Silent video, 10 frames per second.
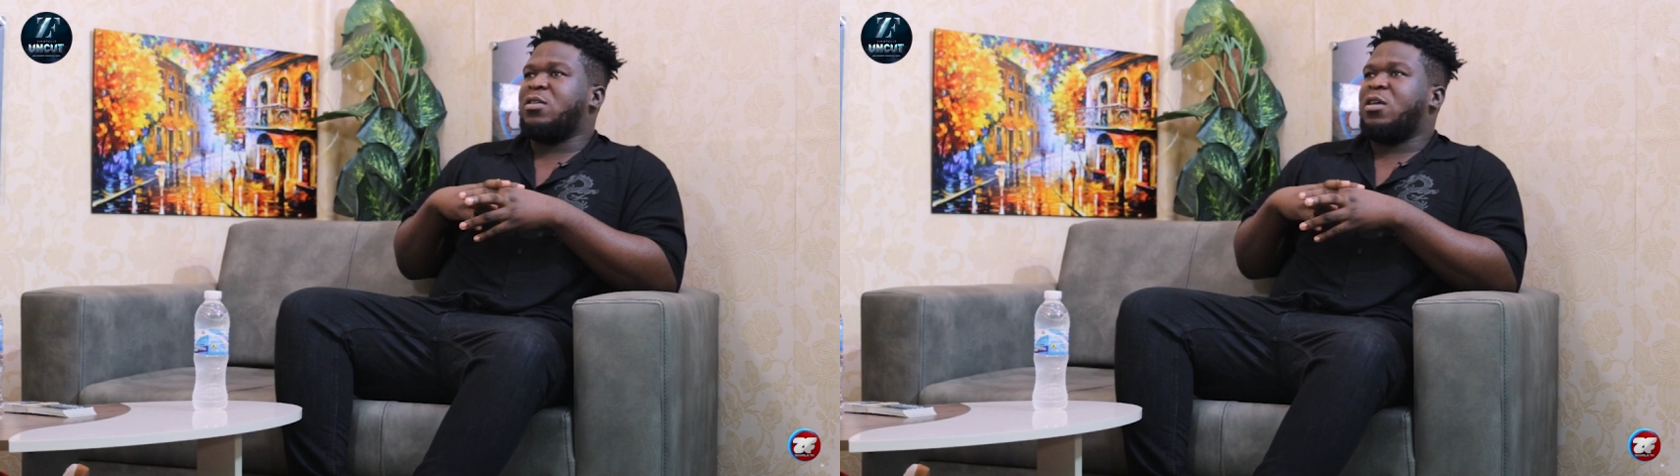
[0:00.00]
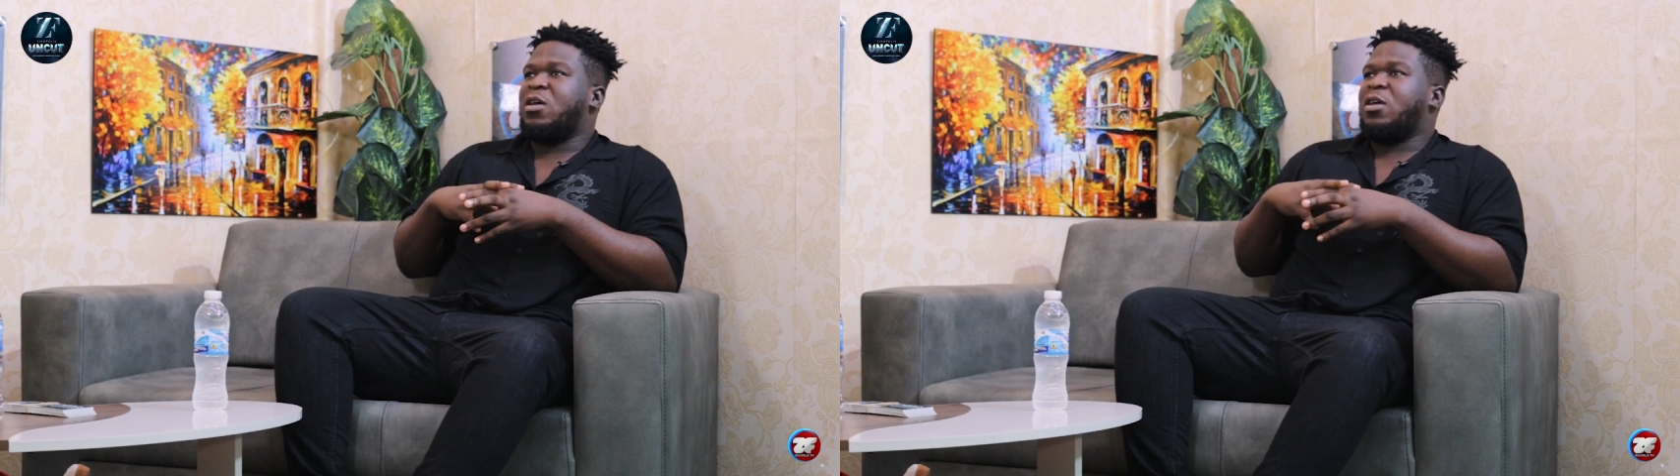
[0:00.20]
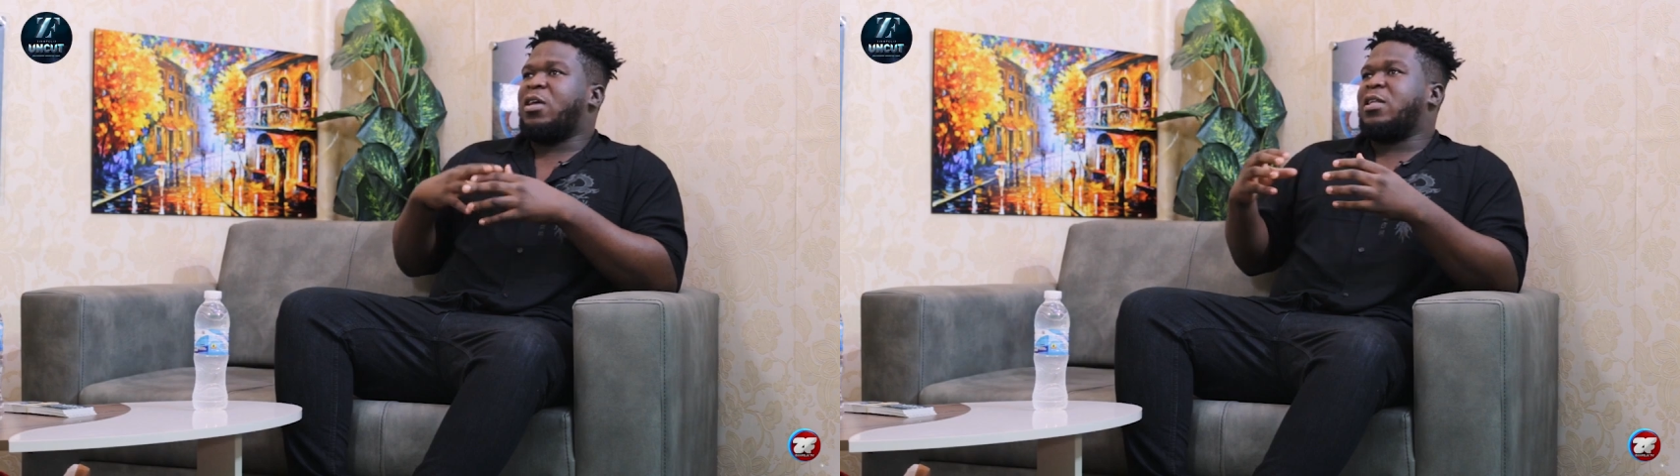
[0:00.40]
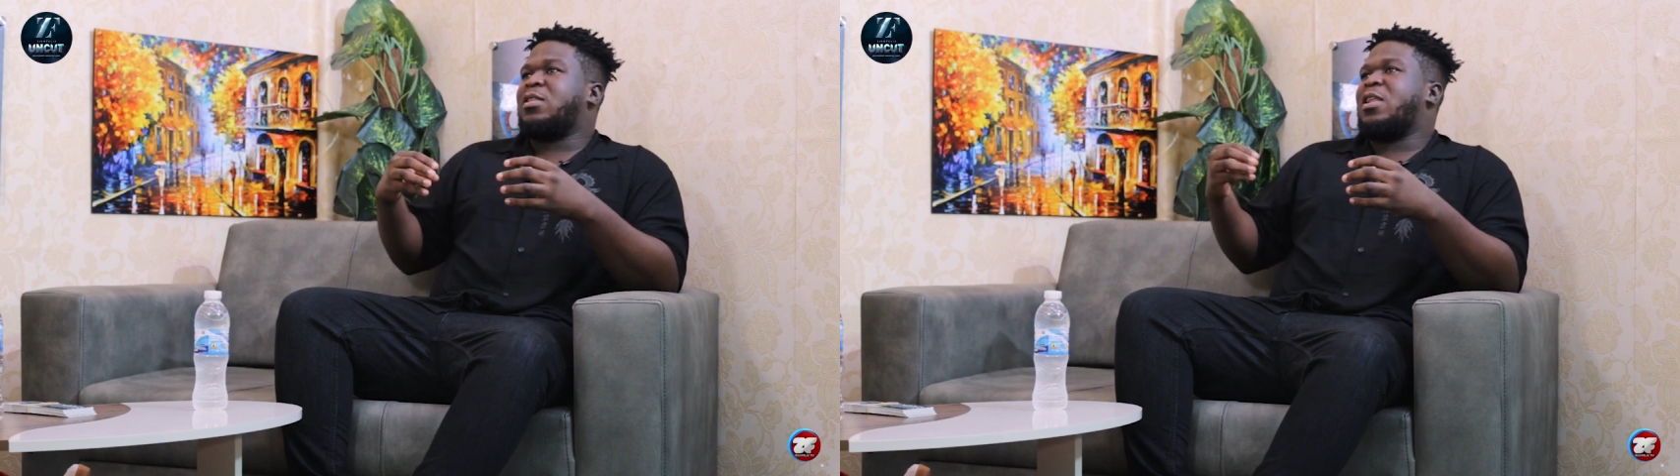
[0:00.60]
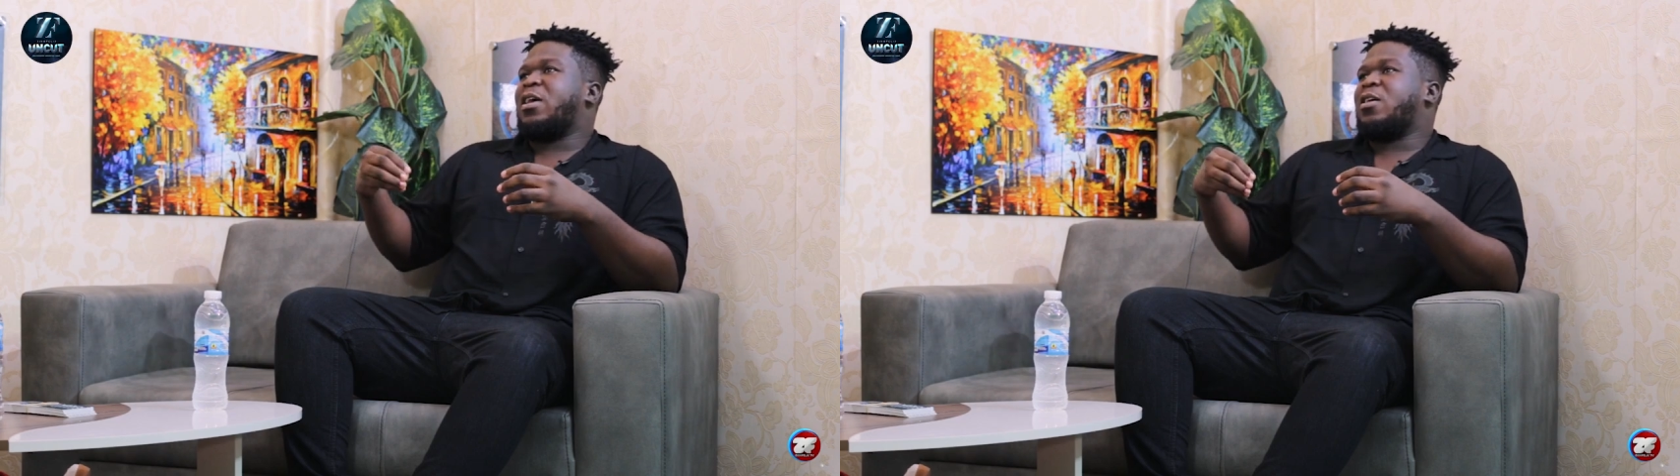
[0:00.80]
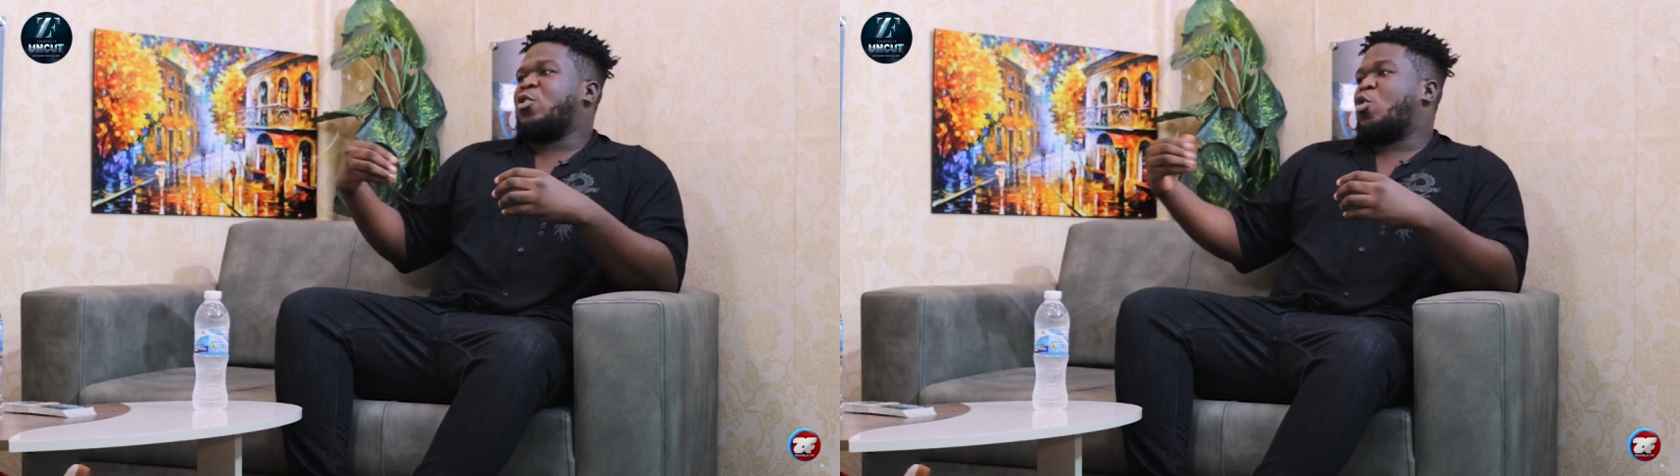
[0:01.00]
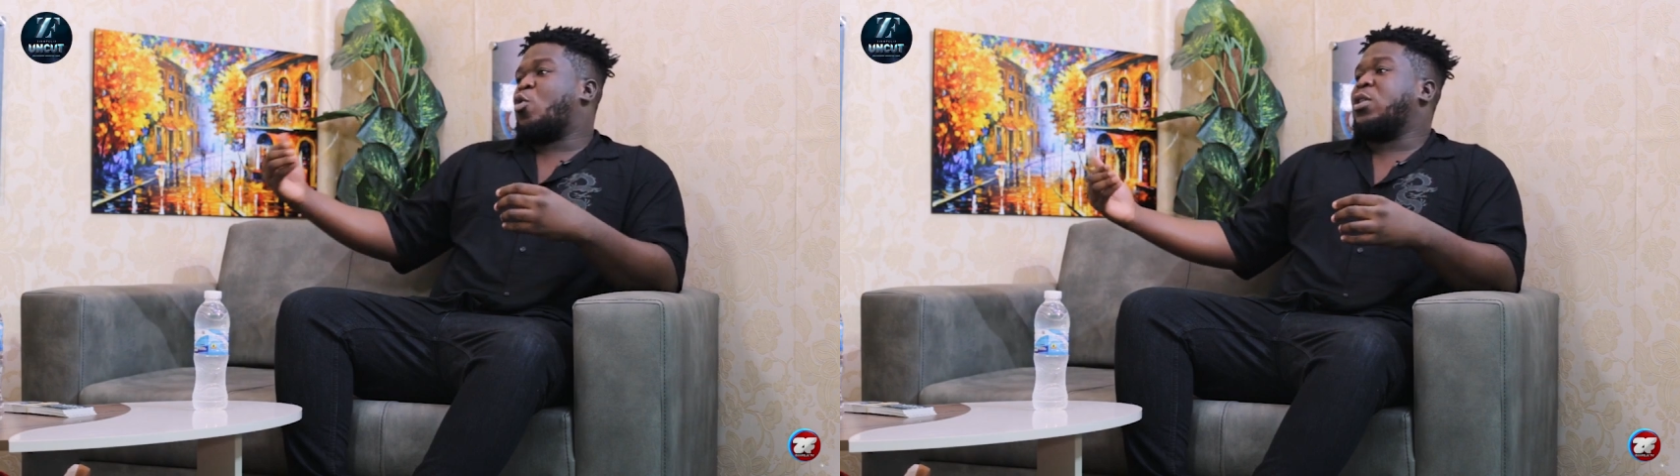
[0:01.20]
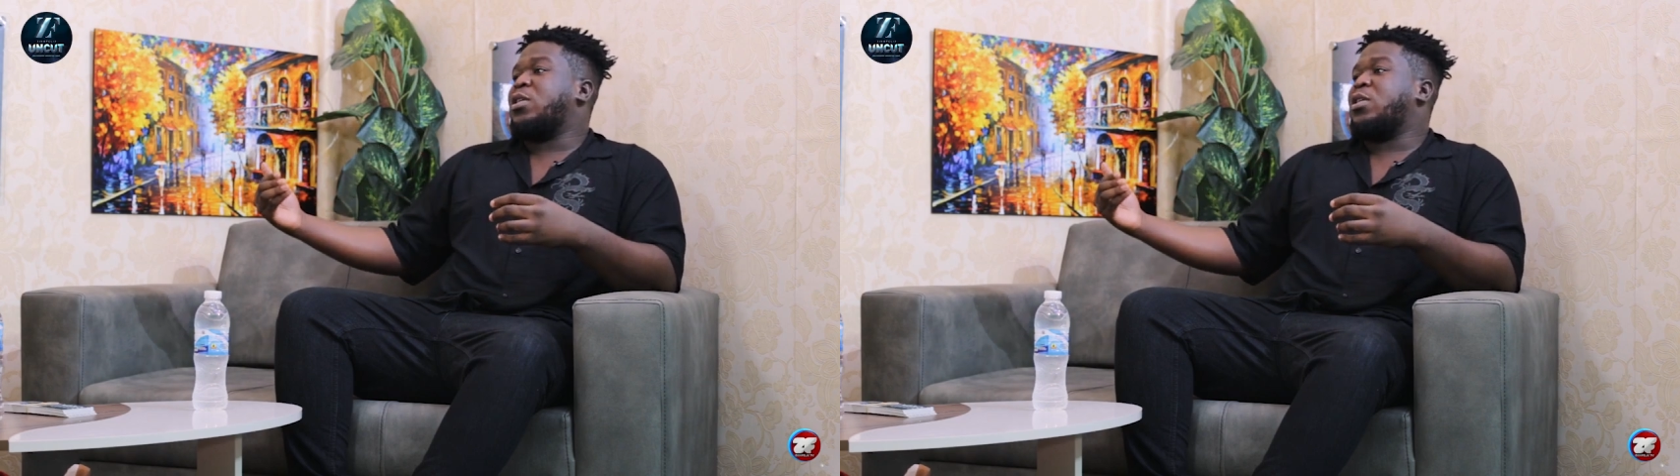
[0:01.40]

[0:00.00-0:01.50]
get like your colleagues